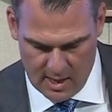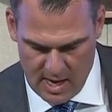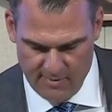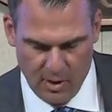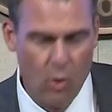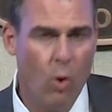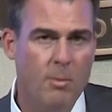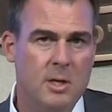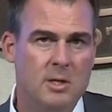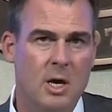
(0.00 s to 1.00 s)
Kevin
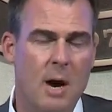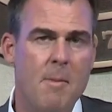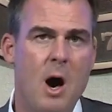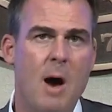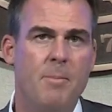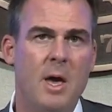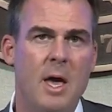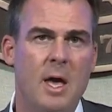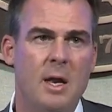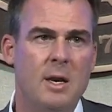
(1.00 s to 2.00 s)
Corbett to come up
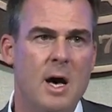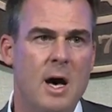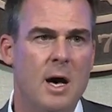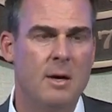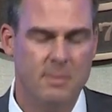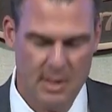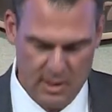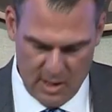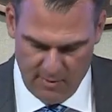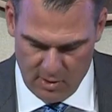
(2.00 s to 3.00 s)
and
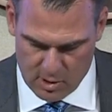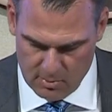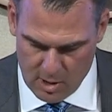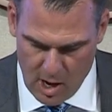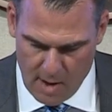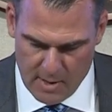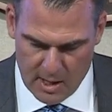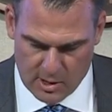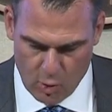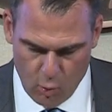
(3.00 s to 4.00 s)
give you some
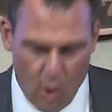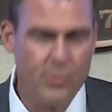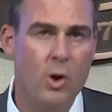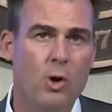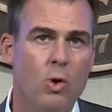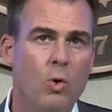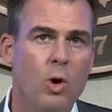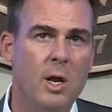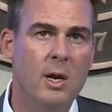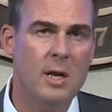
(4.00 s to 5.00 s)
comments on what they're
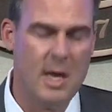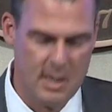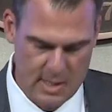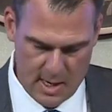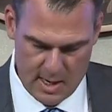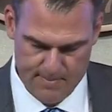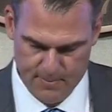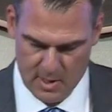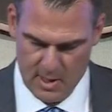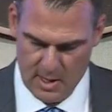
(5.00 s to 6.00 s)
doing and
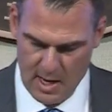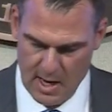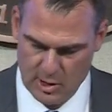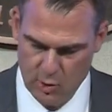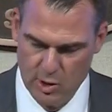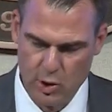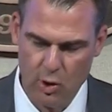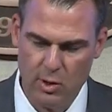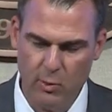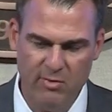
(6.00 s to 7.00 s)
to
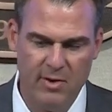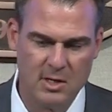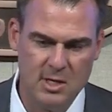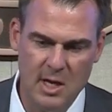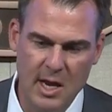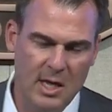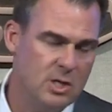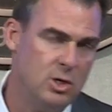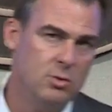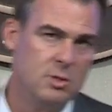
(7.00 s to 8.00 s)
ensure that we fix any
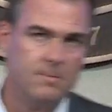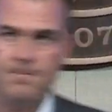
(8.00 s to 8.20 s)
issues.